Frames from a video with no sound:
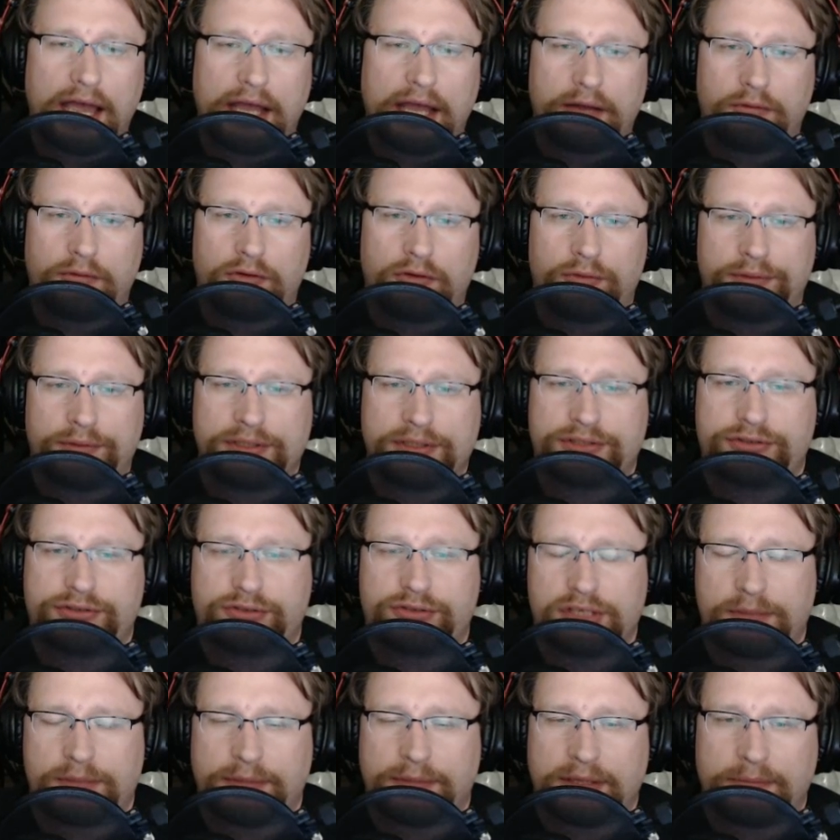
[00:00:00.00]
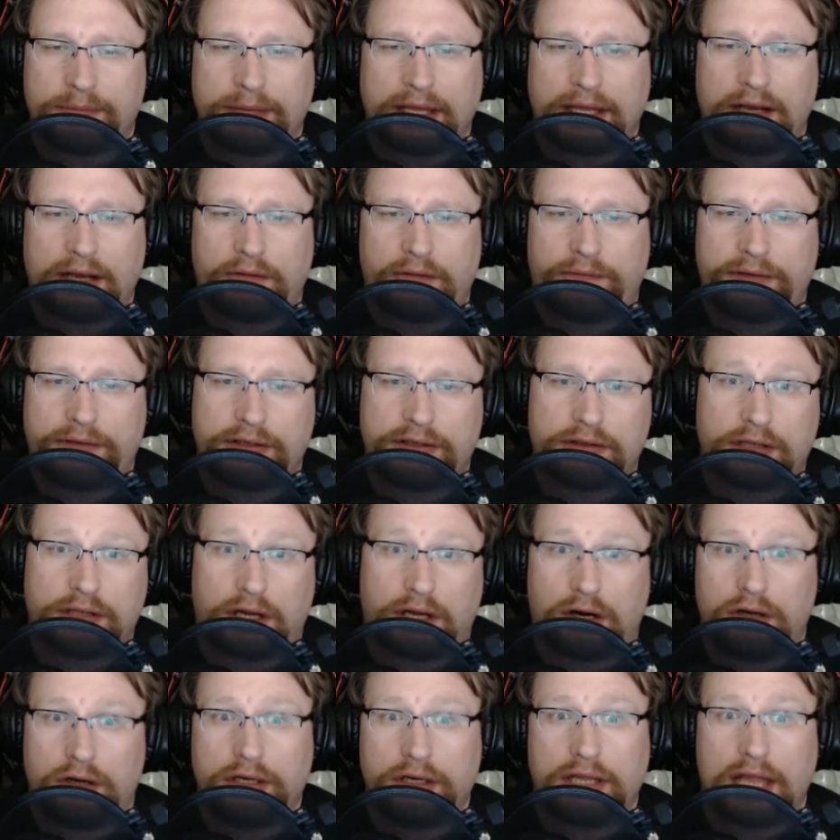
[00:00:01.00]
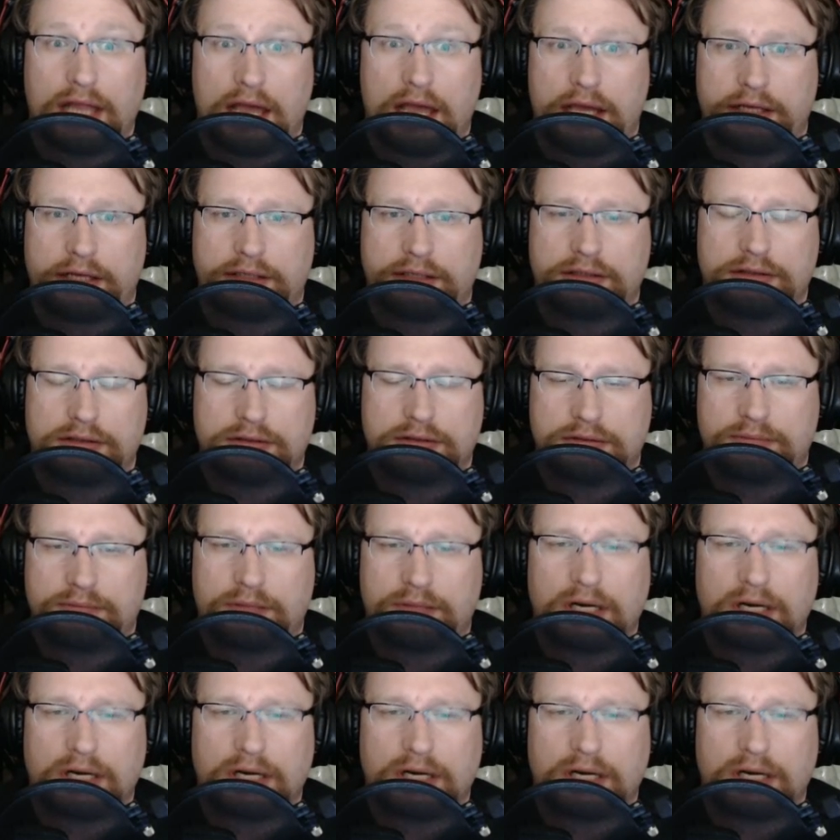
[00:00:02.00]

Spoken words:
And I will be streaming Battlefield Hardline